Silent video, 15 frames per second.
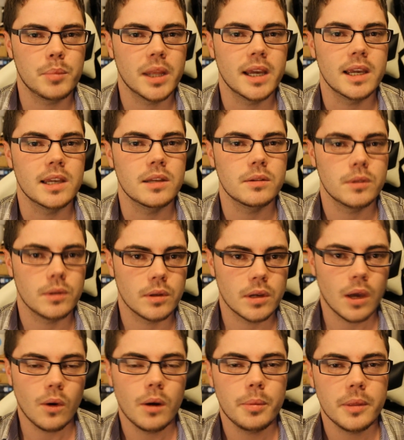play
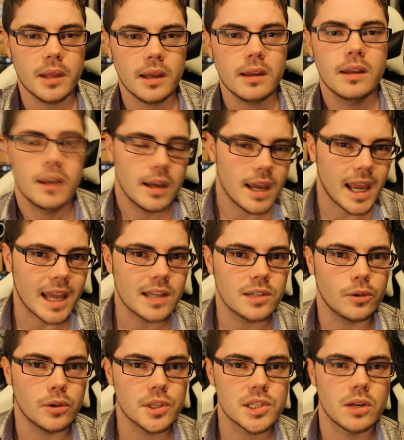co-op there,
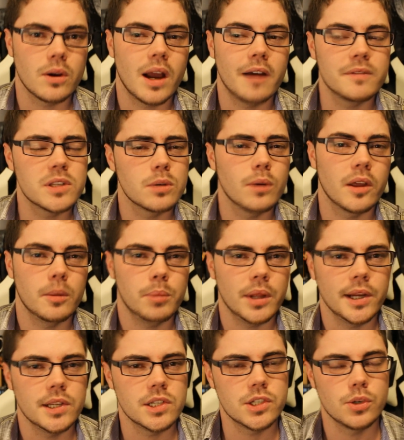and also have 2 other
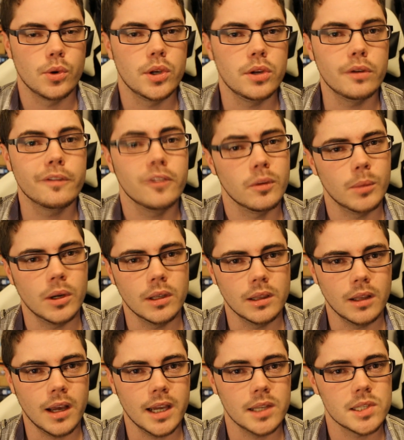players join you from
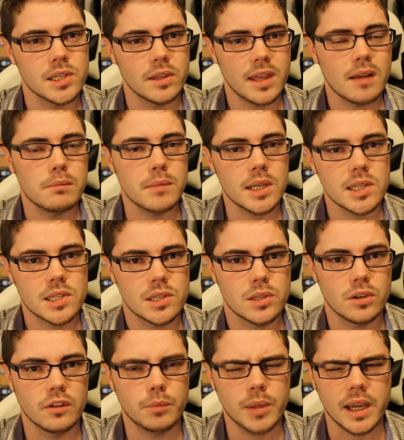online. So that mixed
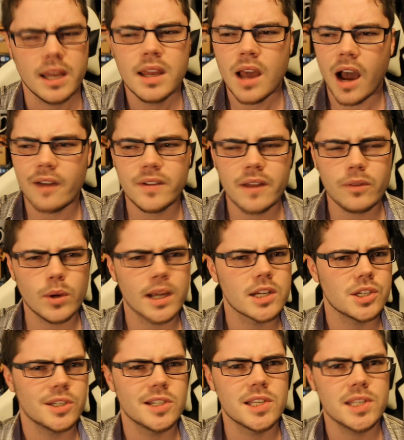sort of play. I've never
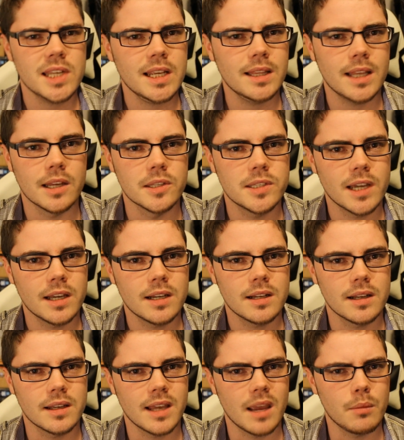actually seen that done
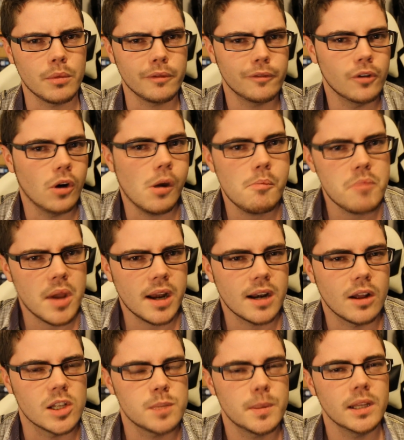in a game before. I
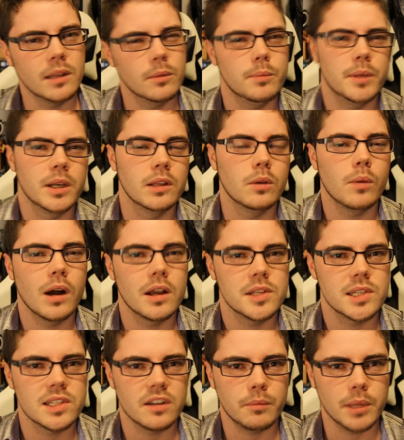don't know, it's been a little while
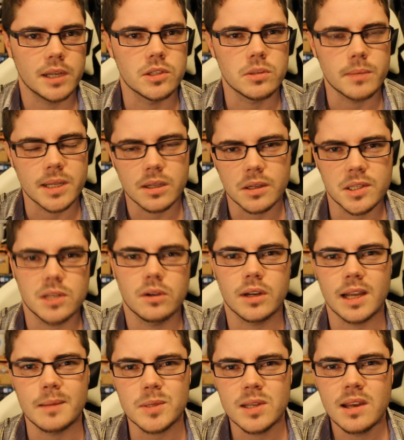since I played too many console
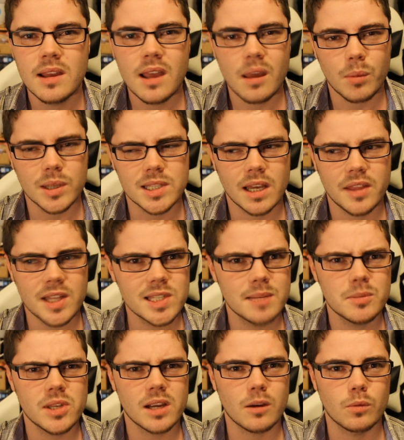games, but that
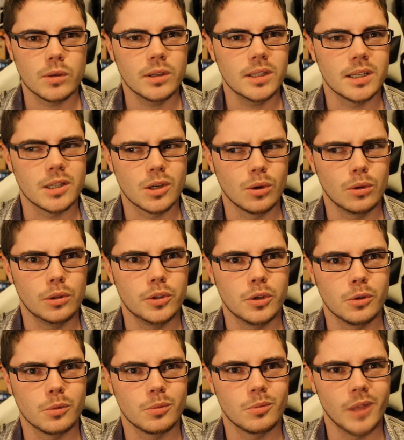seems like a really cool
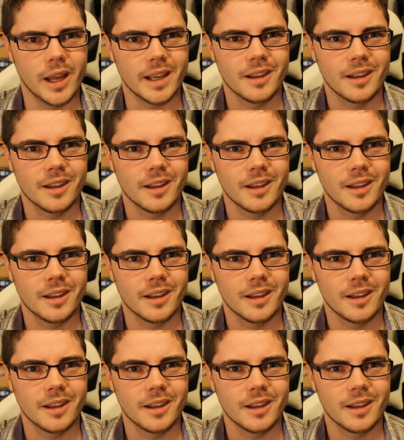new